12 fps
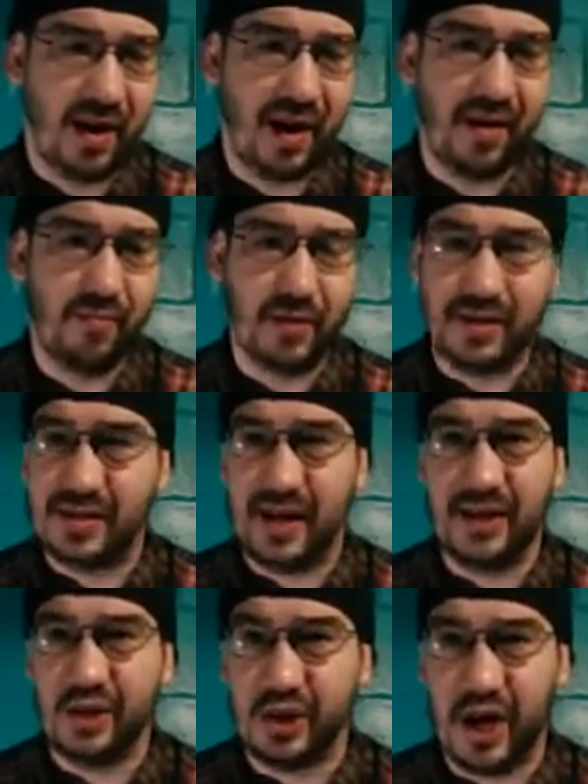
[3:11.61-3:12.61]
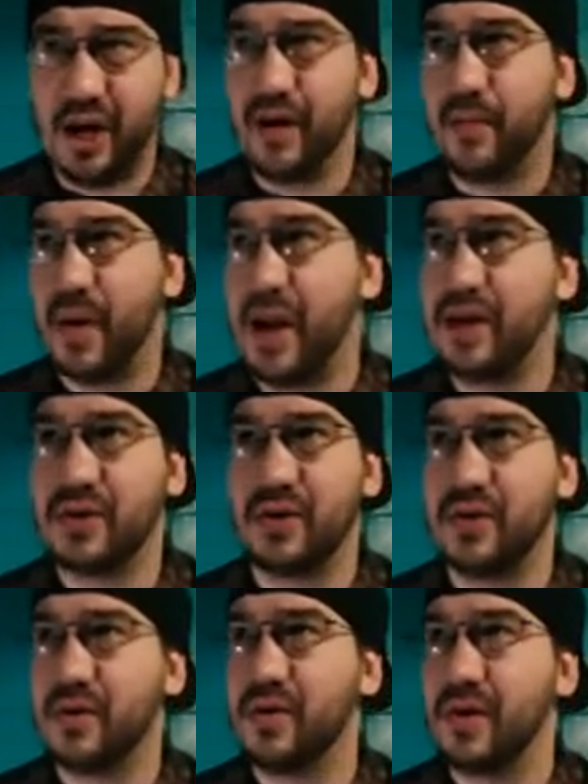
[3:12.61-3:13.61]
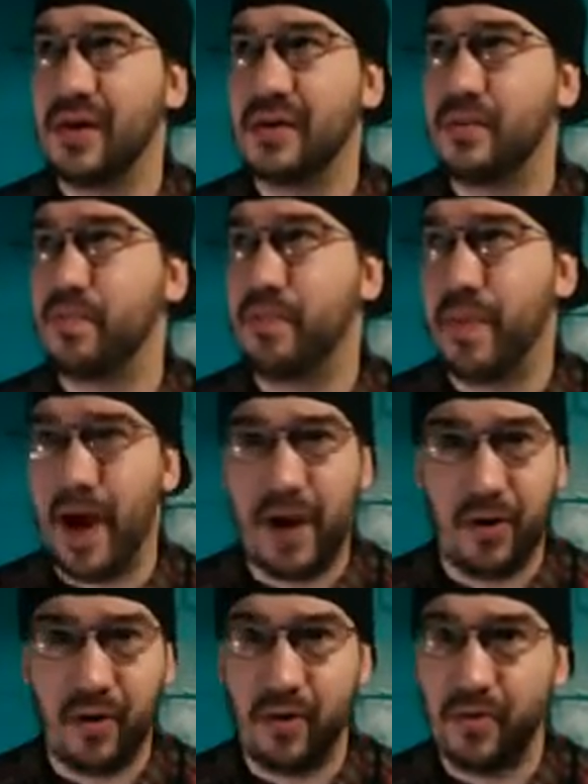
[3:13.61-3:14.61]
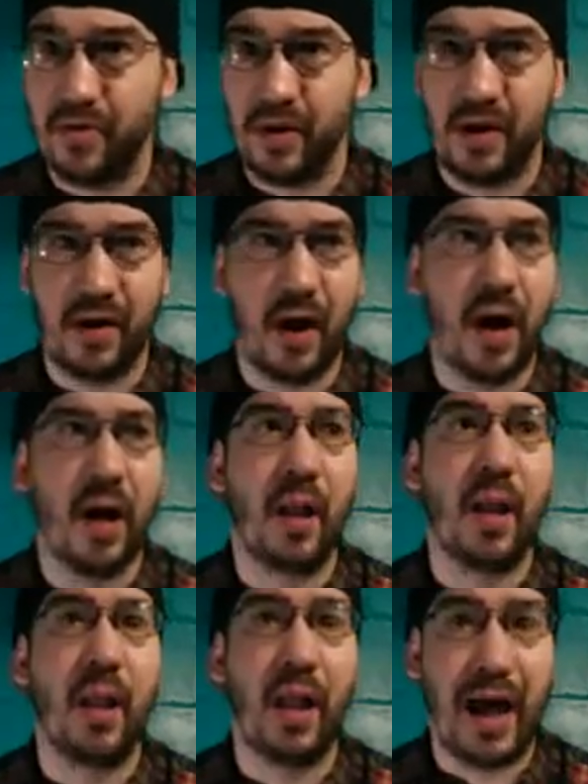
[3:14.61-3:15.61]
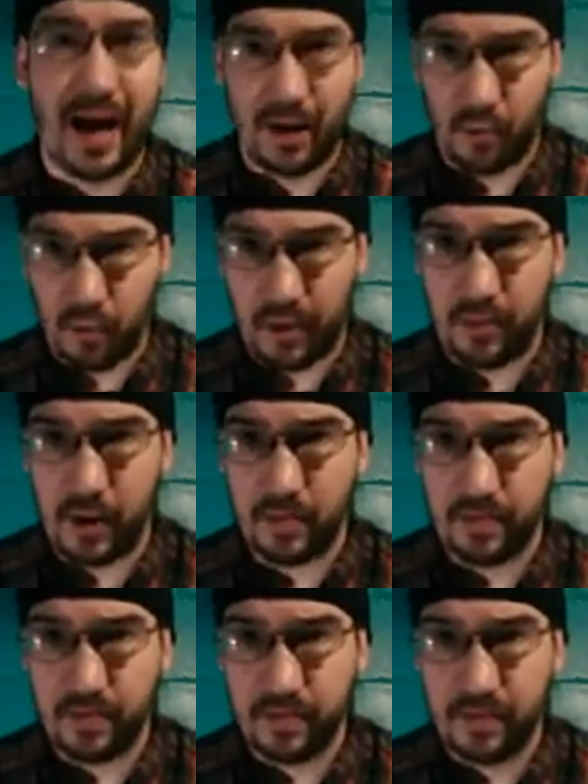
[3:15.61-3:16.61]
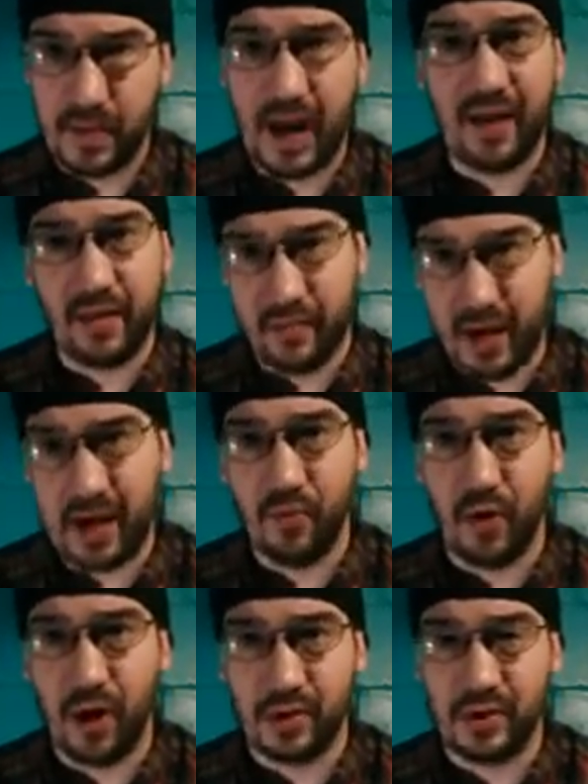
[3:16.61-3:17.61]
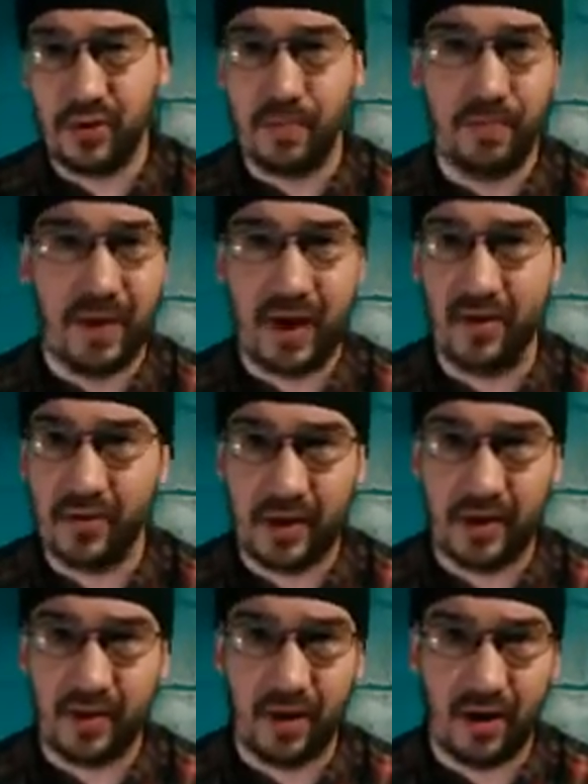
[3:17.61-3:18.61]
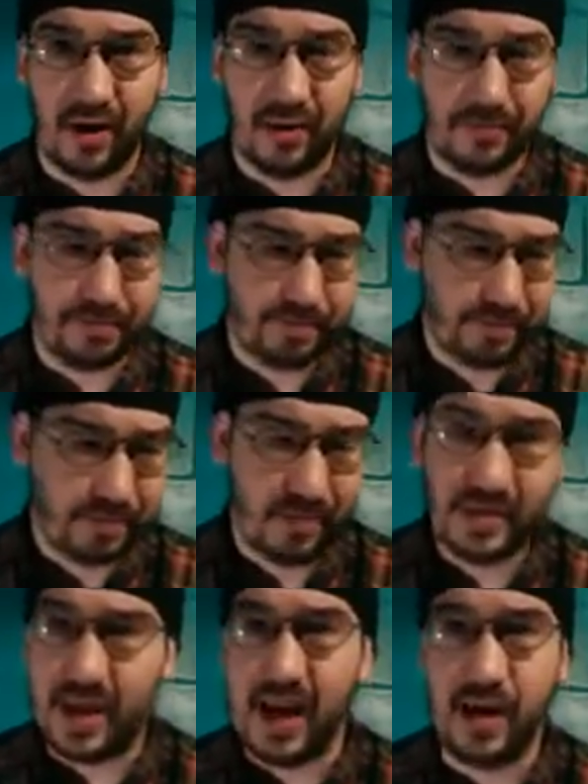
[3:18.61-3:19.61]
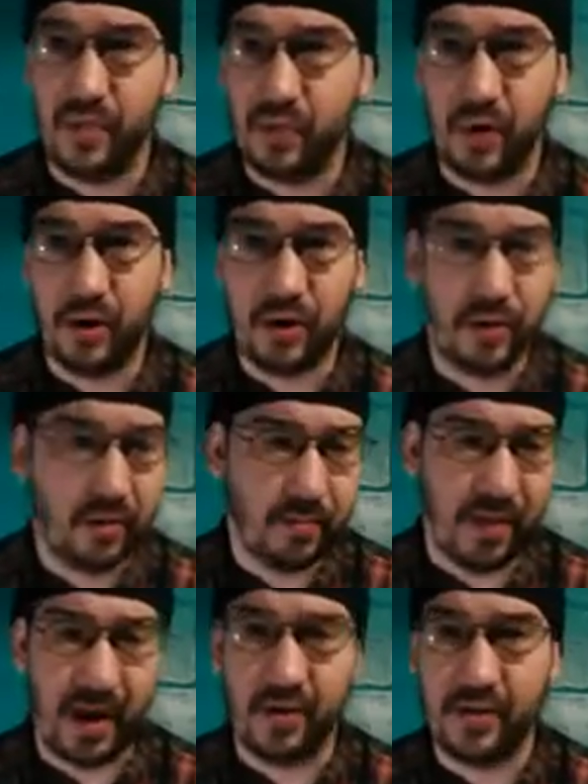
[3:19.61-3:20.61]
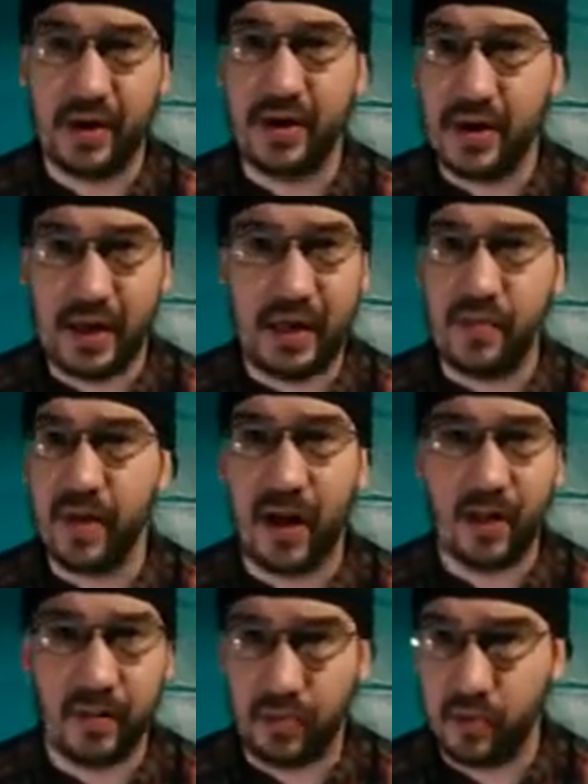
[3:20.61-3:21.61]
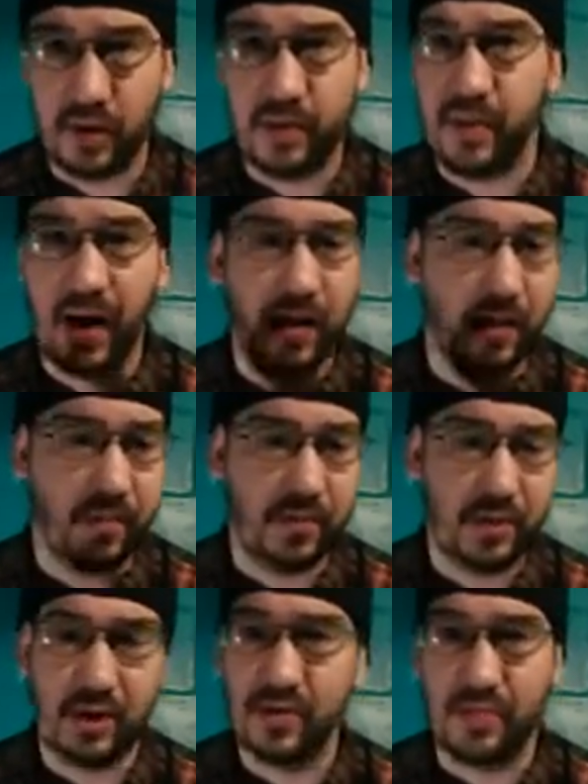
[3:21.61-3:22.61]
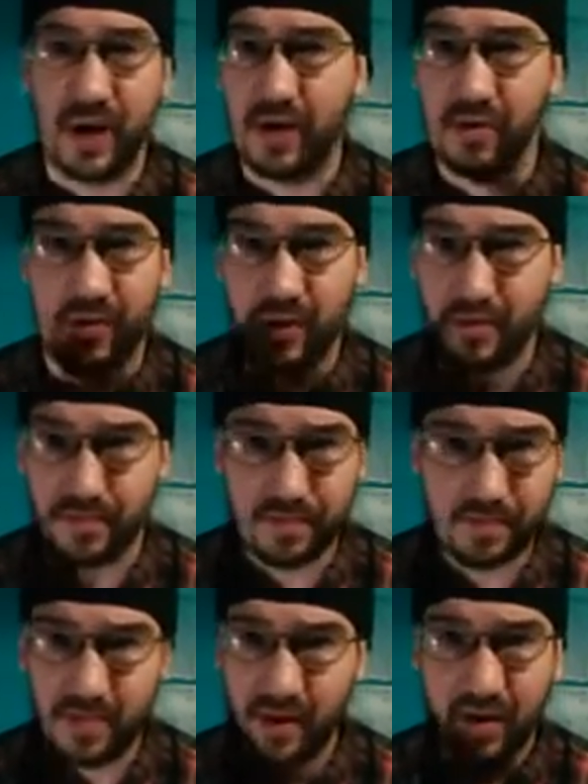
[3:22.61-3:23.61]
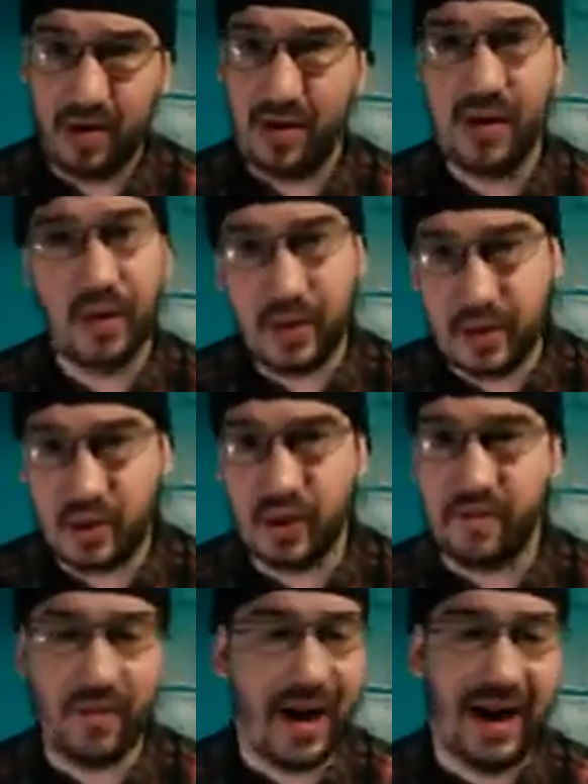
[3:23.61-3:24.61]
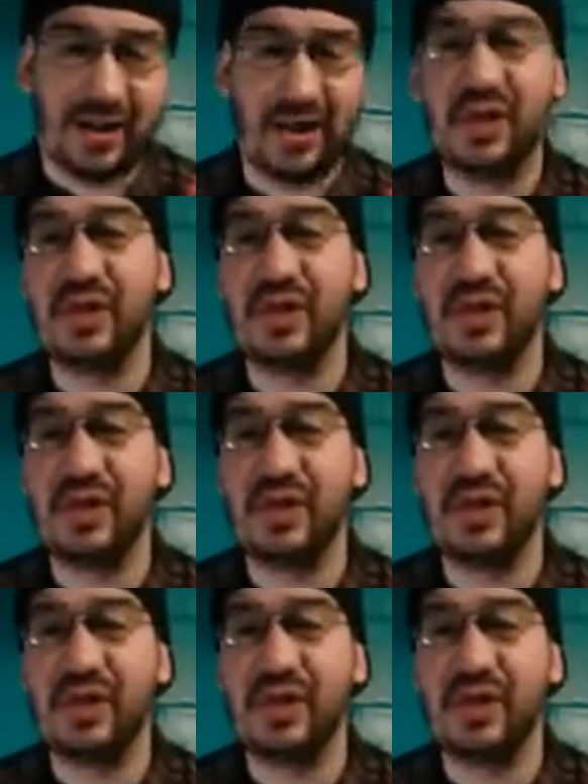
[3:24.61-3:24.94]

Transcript: I would say Shayna Baszler is better than a lot of women on the main roster. Better than Dana Brooke. Better than Nikki Bella, Brie Bella. She's better than Alicia Fox.